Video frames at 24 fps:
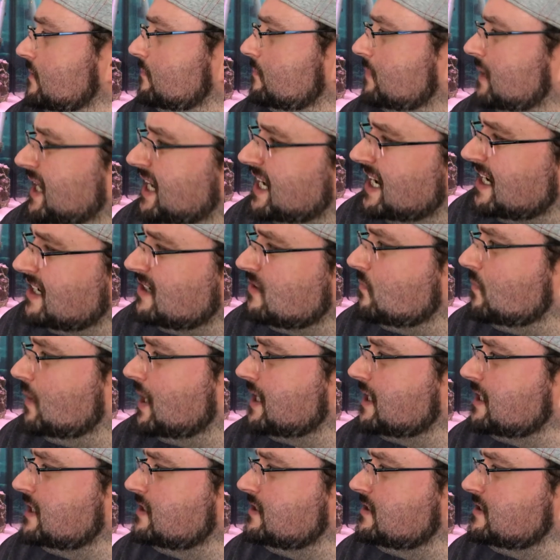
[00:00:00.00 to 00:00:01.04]
But I kind of
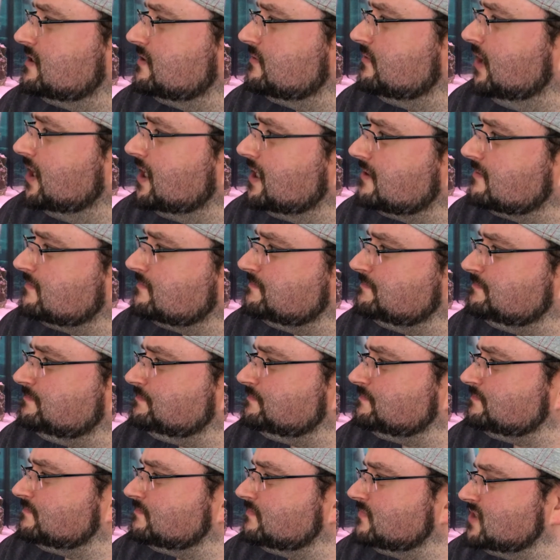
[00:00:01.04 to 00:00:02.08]
wanted
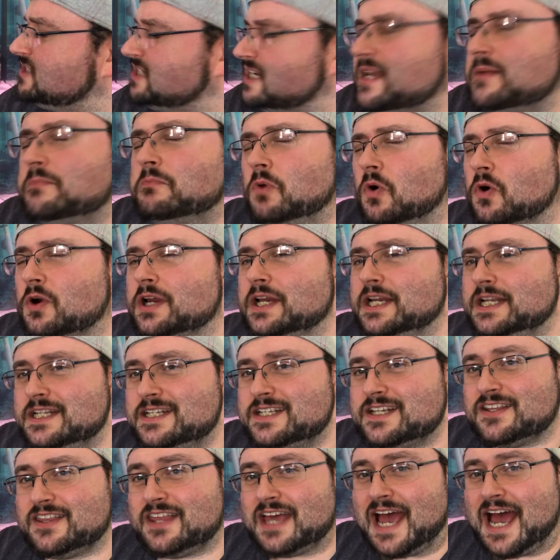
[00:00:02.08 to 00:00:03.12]
to get more
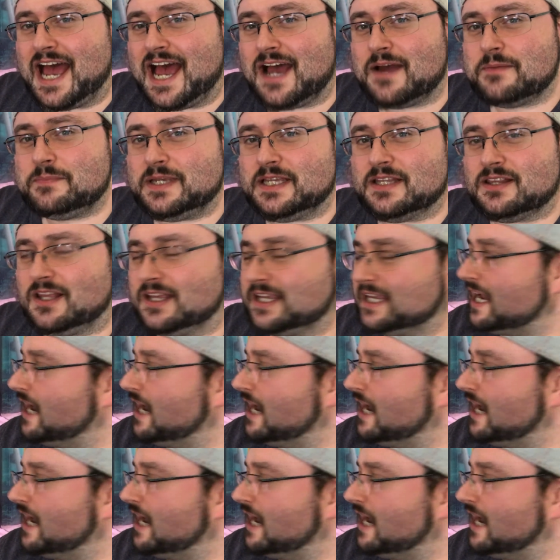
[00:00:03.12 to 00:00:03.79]
into the hobby.